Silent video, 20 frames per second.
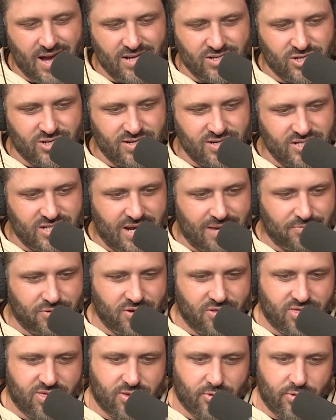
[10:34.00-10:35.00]
uh, turn to
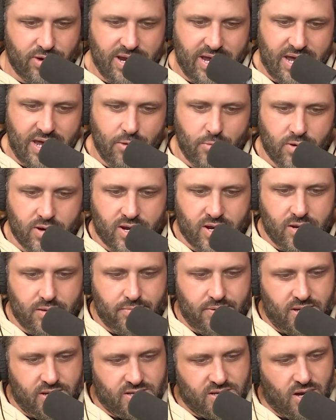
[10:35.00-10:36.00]
chapter three. We're going to
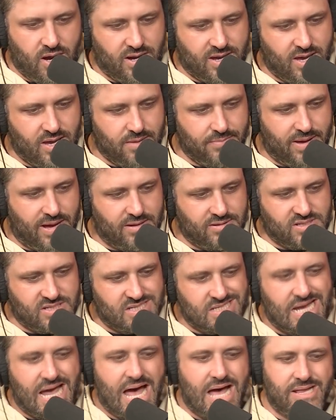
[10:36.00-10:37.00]
be talking about
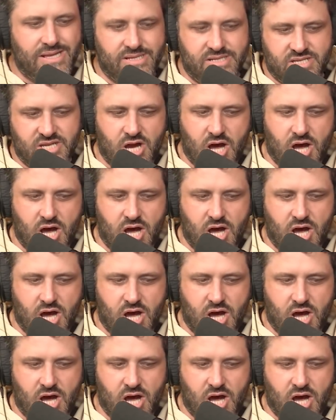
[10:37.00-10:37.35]
salad